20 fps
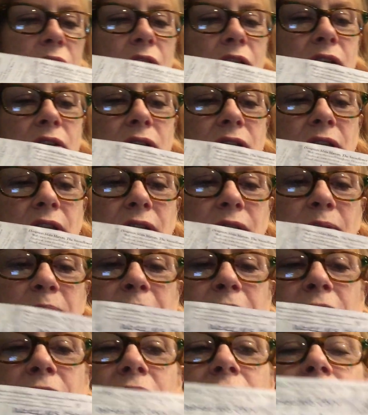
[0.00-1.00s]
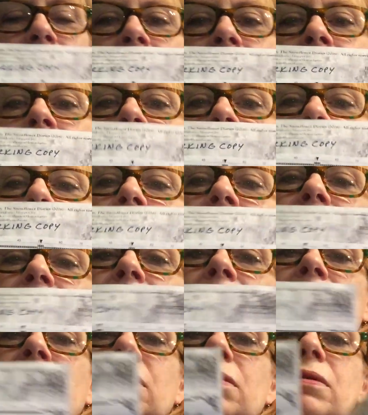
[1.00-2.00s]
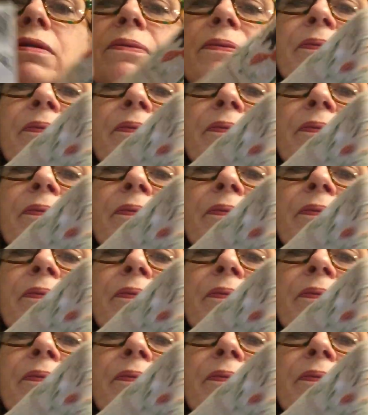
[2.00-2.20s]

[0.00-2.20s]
United States bear, and so